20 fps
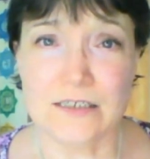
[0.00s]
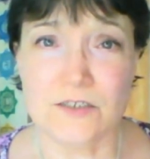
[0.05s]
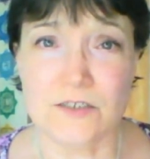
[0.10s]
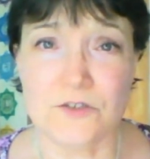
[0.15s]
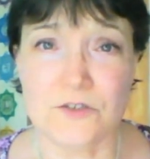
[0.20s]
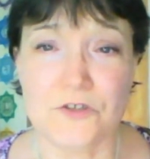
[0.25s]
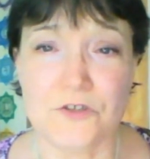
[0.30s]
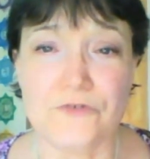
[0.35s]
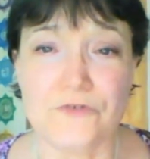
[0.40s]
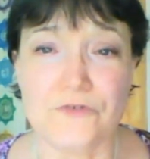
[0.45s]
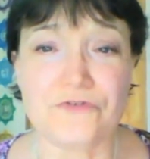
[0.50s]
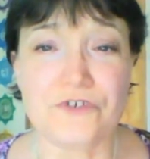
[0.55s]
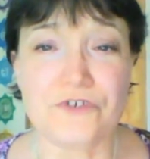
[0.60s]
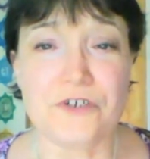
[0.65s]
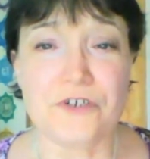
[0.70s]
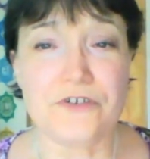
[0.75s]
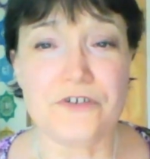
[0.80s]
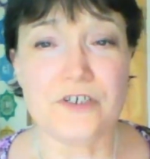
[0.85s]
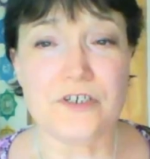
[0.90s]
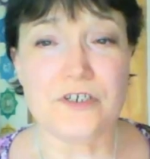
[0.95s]
The
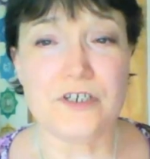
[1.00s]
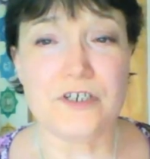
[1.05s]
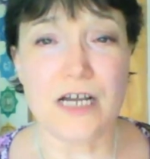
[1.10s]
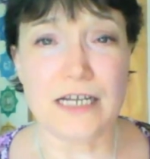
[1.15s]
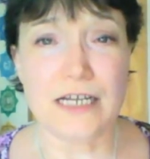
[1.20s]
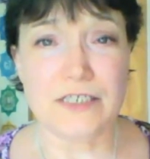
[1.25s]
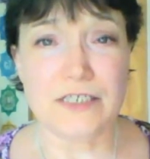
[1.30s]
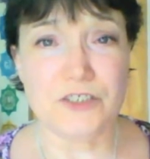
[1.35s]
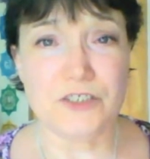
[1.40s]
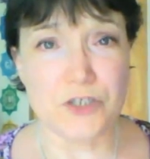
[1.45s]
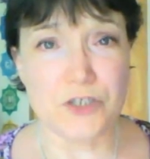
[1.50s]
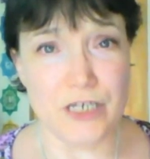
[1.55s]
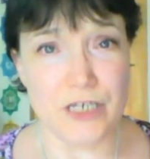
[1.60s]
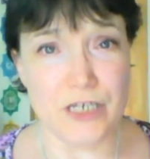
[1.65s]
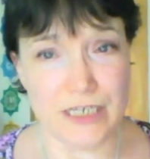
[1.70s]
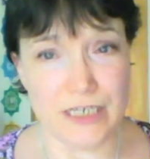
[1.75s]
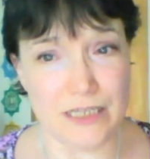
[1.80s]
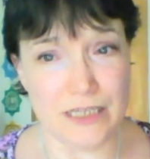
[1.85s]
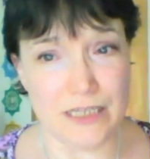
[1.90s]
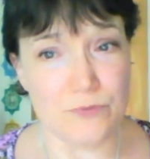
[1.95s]
further I
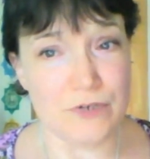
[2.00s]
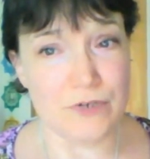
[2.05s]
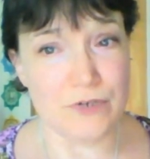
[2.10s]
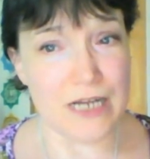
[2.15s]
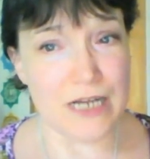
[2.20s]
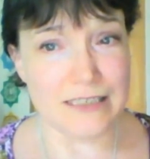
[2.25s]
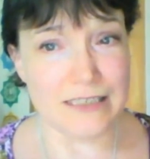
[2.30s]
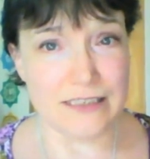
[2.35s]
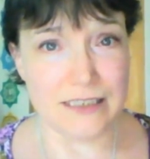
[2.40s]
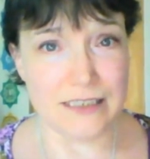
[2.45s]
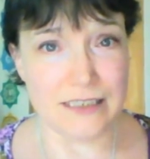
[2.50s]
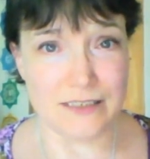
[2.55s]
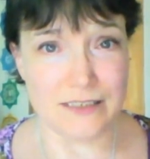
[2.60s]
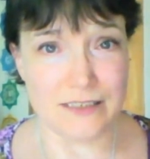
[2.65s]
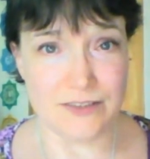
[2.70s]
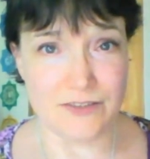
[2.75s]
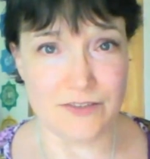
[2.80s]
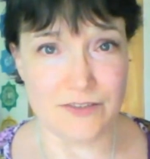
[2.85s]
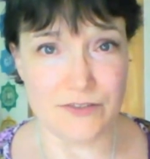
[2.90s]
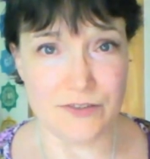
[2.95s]
journey in the
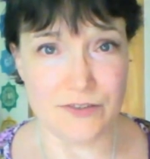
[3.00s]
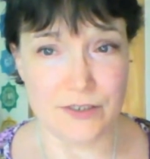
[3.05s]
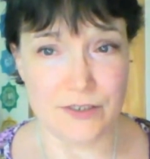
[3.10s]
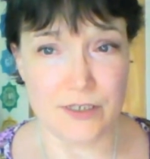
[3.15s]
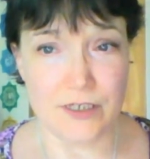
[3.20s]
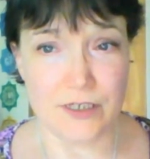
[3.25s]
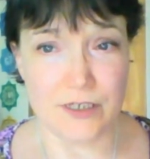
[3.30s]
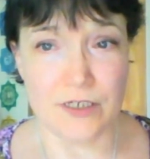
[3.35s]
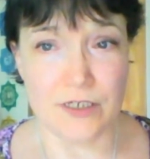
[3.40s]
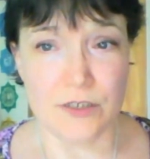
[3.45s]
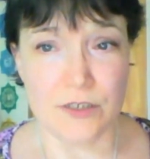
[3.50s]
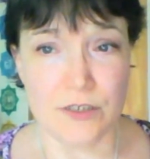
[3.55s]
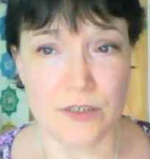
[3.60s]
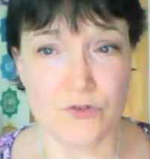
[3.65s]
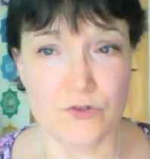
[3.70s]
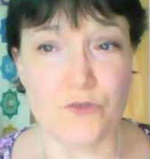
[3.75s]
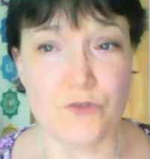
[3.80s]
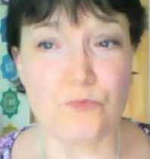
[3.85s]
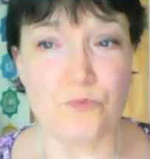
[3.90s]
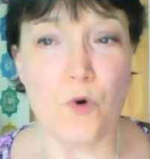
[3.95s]
practice,
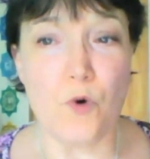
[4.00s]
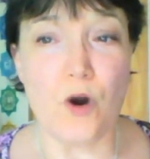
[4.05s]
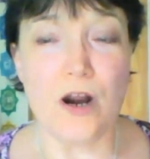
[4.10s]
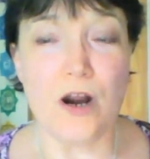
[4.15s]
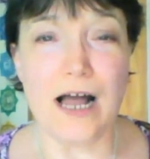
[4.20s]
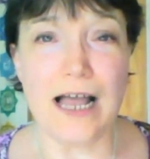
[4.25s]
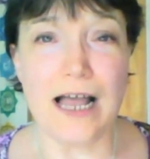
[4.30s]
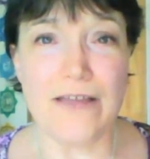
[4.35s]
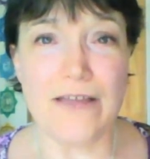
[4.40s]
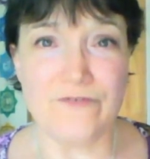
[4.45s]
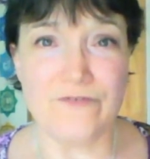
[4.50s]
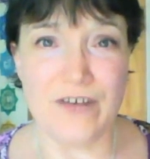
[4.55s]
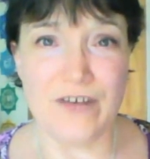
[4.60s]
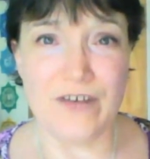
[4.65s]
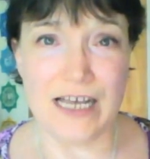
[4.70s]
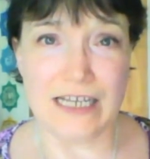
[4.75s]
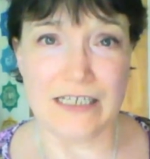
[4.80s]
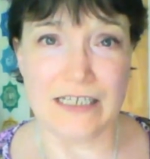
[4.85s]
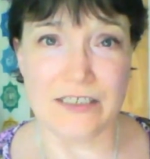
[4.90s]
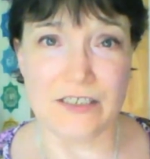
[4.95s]
the more I
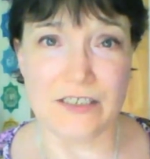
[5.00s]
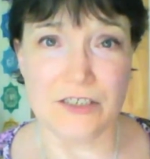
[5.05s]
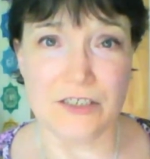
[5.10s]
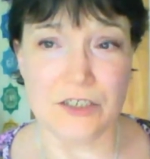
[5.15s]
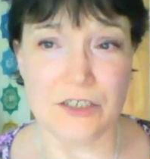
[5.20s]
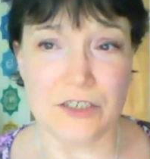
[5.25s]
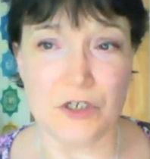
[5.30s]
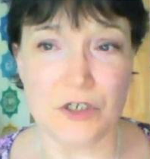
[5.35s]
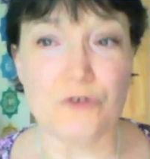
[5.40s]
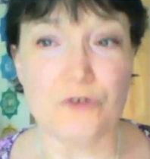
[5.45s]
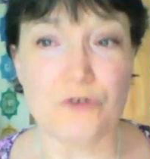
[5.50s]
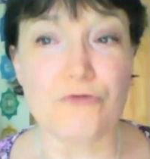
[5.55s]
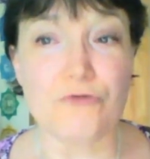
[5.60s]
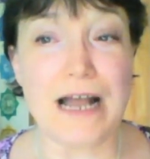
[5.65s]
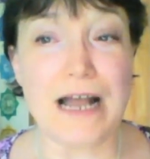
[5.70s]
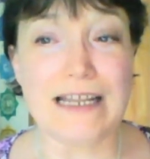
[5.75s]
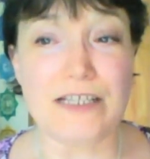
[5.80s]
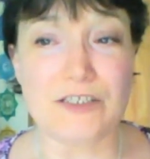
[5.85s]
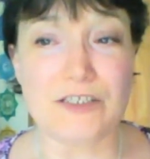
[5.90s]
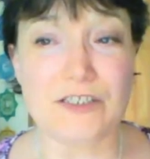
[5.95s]
find
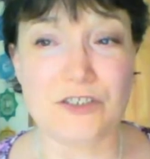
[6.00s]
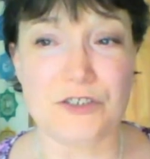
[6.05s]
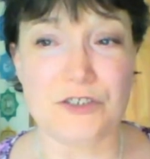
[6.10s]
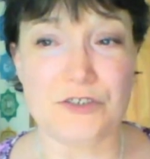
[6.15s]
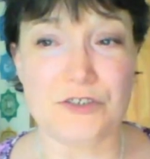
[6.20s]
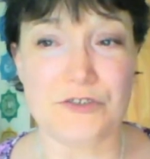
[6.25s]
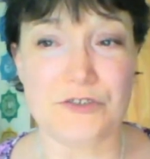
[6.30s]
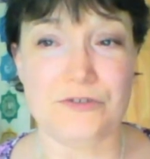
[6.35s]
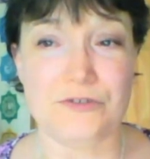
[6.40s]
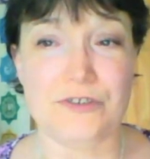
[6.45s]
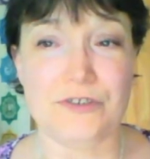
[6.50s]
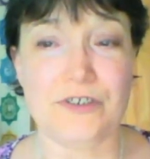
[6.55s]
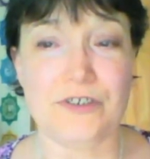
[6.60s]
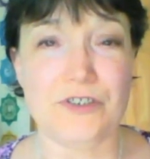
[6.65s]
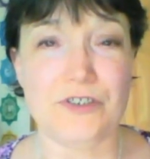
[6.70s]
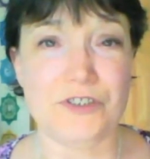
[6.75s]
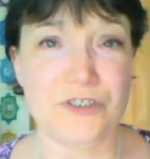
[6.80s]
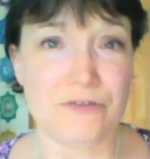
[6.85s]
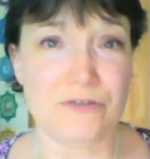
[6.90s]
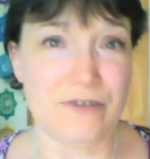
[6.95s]
gratitude
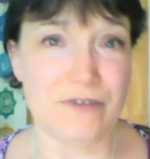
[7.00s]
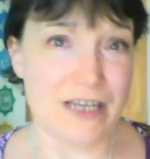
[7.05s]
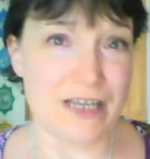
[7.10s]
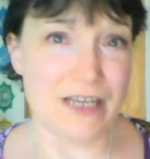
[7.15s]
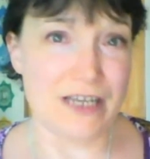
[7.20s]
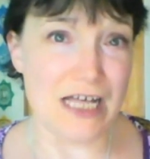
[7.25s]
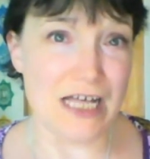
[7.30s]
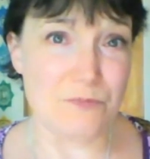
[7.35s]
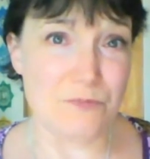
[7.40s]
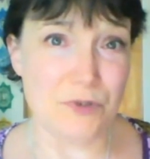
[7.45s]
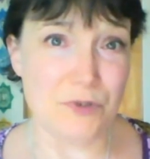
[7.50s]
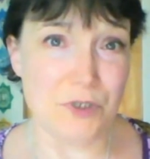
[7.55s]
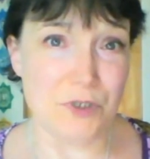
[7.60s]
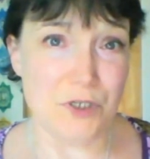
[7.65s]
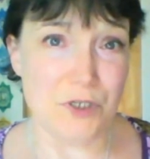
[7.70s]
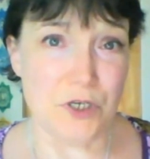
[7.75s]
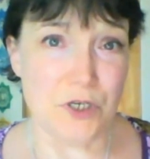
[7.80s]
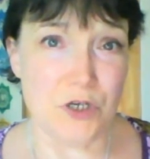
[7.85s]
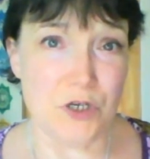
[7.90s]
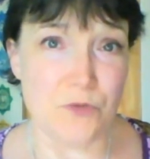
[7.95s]
showing up,
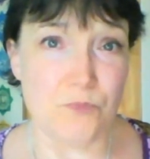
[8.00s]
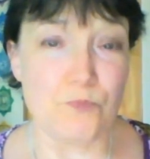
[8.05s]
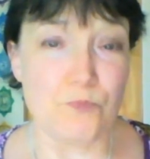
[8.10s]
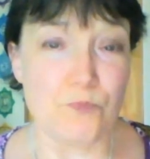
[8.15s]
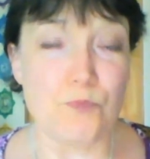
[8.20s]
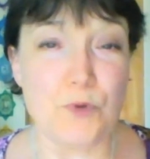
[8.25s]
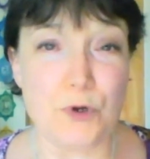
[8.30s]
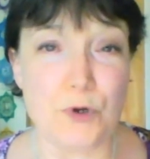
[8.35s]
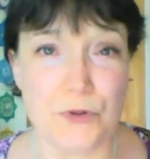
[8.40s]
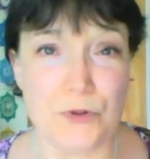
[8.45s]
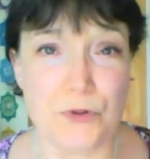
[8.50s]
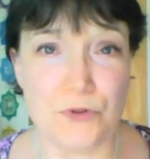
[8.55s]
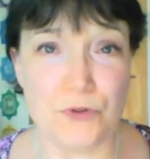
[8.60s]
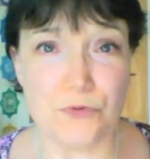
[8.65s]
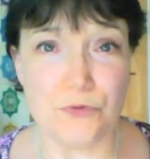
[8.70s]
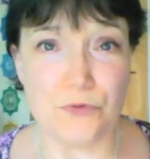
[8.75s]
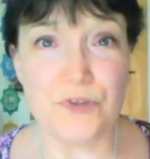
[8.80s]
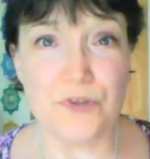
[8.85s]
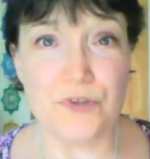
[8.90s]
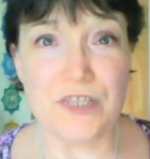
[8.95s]
both
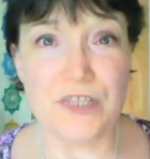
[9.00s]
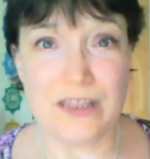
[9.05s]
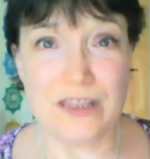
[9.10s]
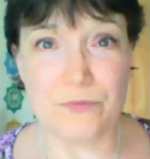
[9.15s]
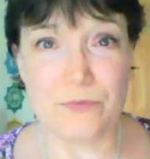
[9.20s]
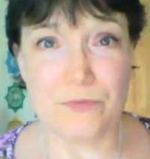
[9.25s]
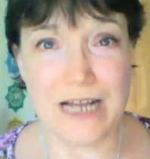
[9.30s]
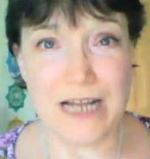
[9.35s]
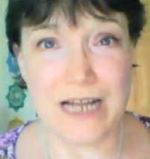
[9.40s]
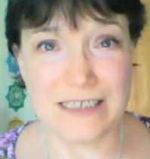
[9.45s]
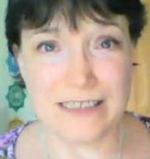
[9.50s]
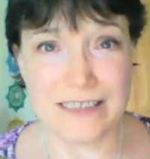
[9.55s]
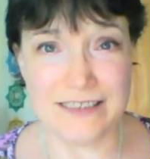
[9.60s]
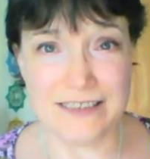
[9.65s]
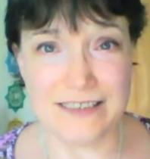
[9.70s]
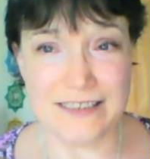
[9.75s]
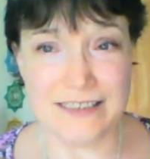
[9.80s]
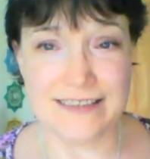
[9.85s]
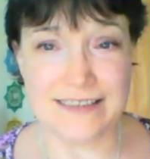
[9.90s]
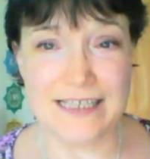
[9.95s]
within the
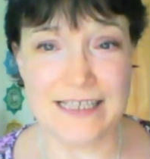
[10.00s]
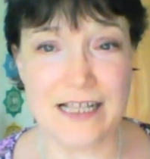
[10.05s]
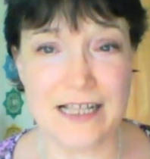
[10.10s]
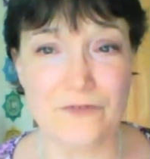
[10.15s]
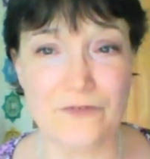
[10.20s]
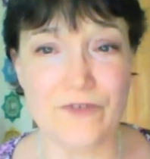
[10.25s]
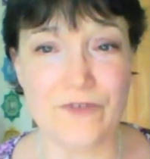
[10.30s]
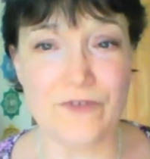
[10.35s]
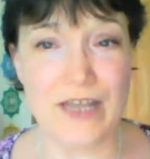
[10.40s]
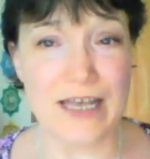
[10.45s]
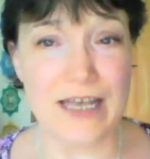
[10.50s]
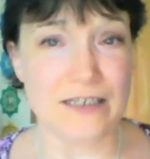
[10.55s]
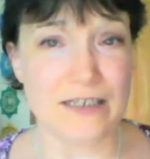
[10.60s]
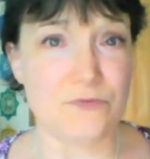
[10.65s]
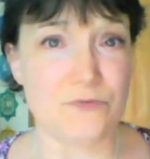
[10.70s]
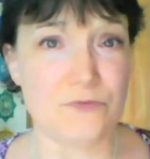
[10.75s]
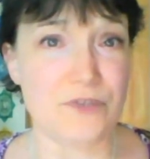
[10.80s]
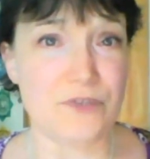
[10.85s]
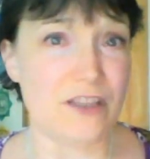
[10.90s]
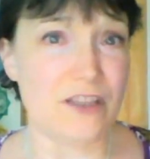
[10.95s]
practice itself
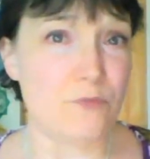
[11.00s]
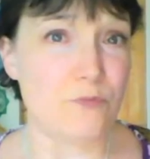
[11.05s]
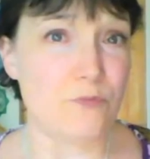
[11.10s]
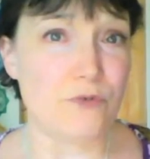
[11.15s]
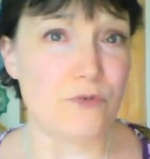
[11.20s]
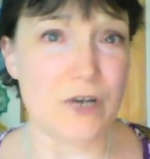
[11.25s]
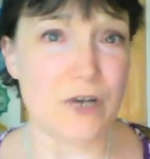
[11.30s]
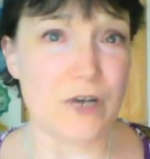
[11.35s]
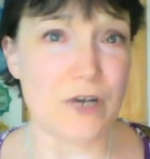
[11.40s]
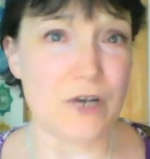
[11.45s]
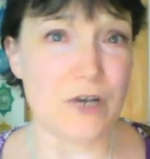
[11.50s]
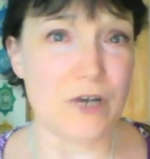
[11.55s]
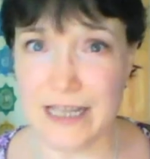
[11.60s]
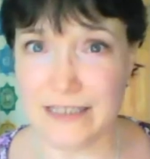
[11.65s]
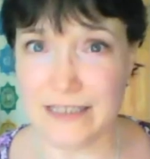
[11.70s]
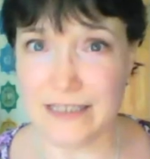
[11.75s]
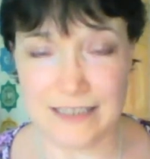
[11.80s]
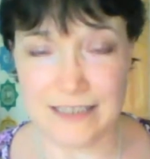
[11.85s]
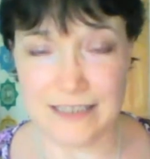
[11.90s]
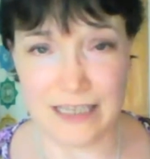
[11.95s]
and within the broader
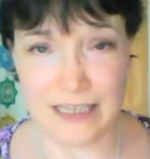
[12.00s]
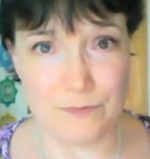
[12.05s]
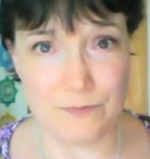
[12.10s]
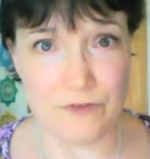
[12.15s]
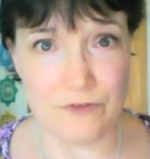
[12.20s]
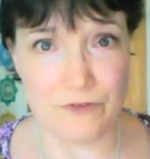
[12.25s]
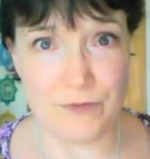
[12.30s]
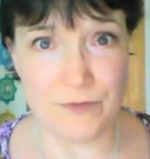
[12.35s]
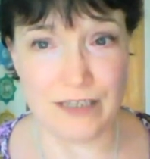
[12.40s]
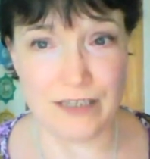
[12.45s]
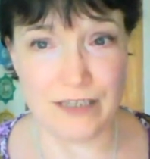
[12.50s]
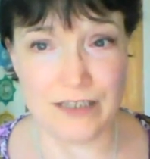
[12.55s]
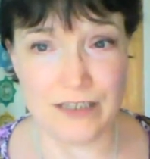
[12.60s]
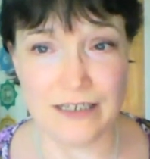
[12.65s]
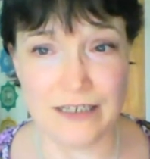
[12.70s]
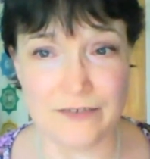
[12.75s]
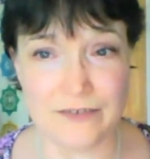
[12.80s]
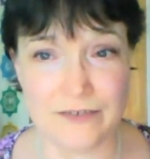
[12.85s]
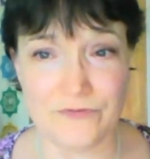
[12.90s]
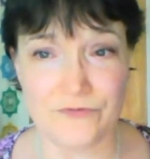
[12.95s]
landscape of my
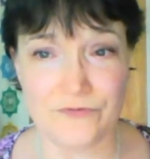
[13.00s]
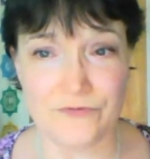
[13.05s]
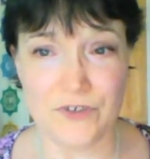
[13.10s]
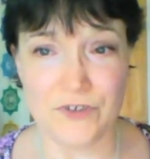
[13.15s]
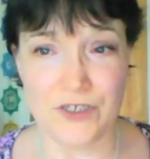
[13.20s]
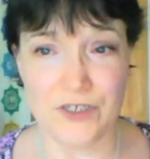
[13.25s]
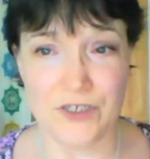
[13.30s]
life.